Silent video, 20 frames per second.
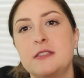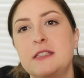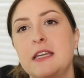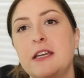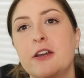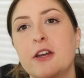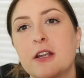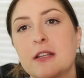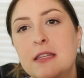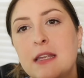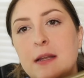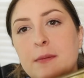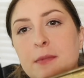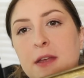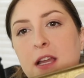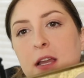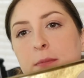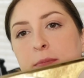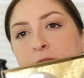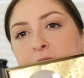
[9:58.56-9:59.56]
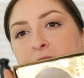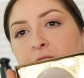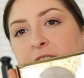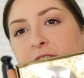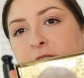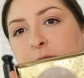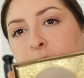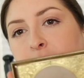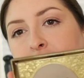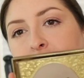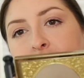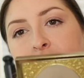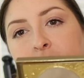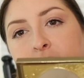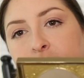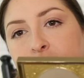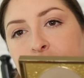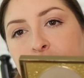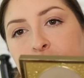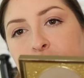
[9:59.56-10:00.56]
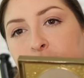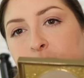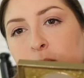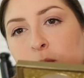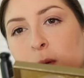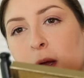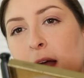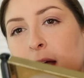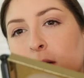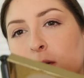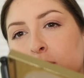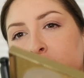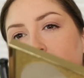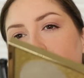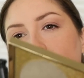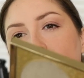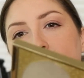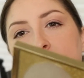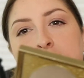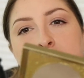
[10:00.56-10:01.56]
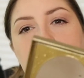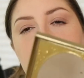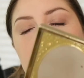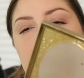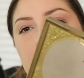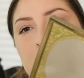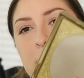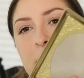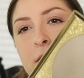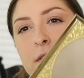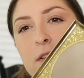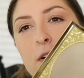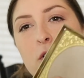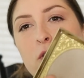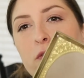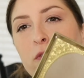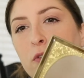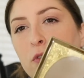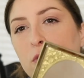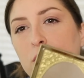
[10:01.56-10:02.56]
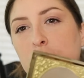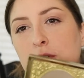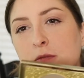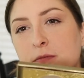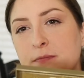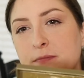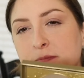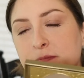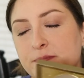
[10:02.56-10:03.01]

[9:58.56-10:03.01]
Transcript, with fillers: secret that I'm like obsessed with these round oval